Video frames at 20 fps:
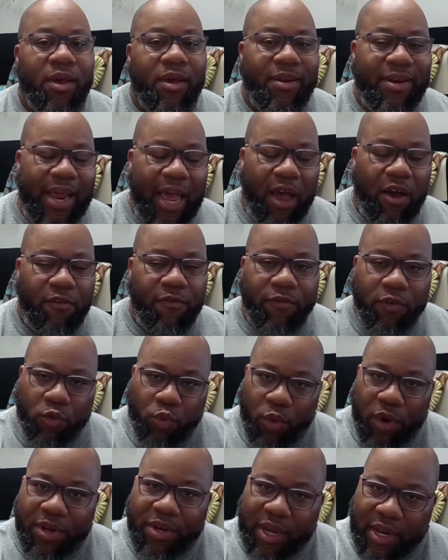Now, for
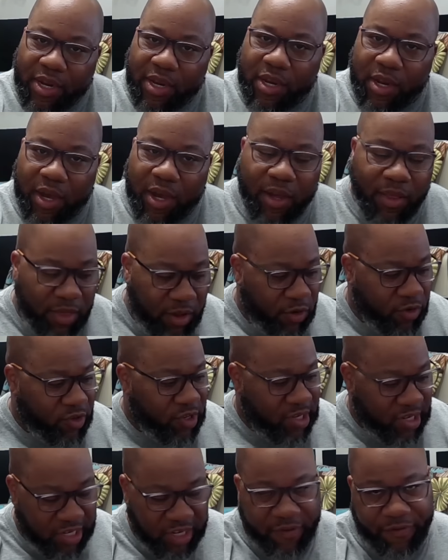$199, there's
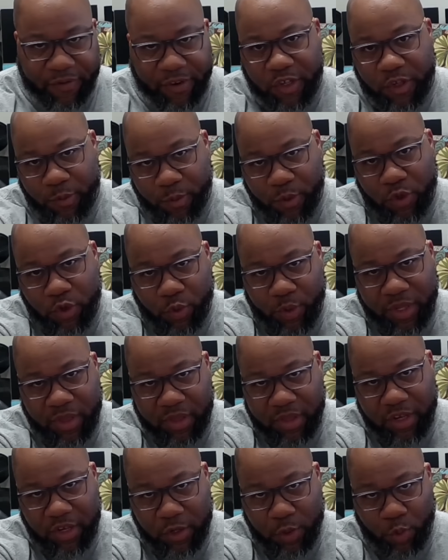a difference between
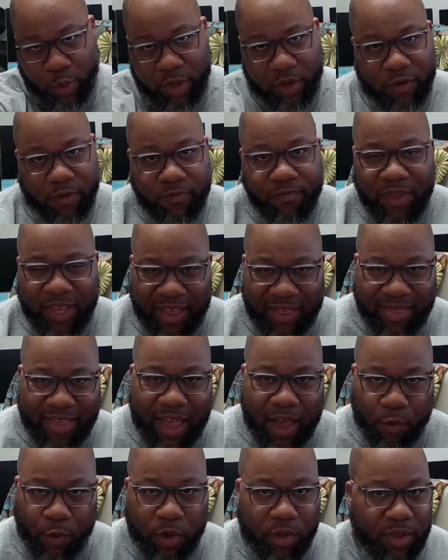this wheel and
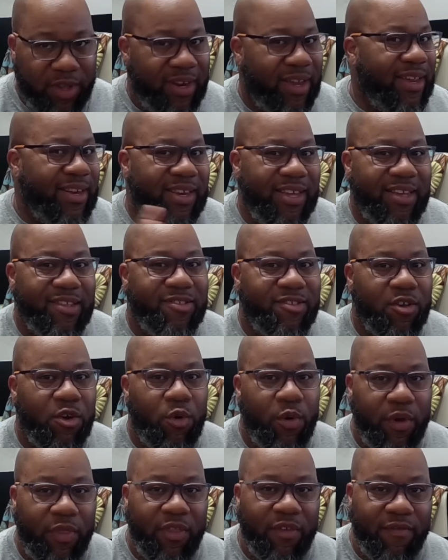that wheel, and I did
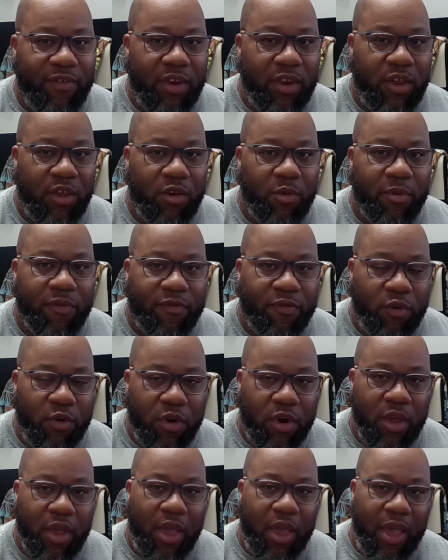so in the video
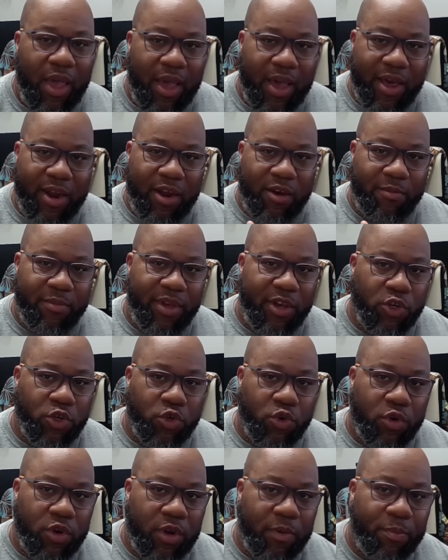before, and I'll make
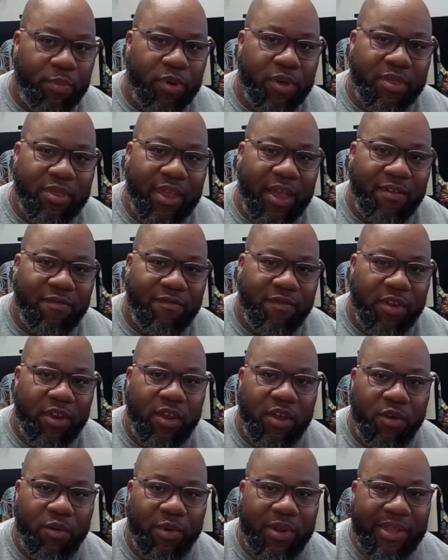sure to put that
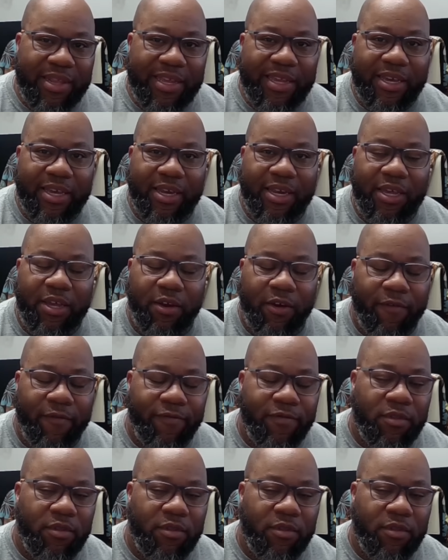video and link it here.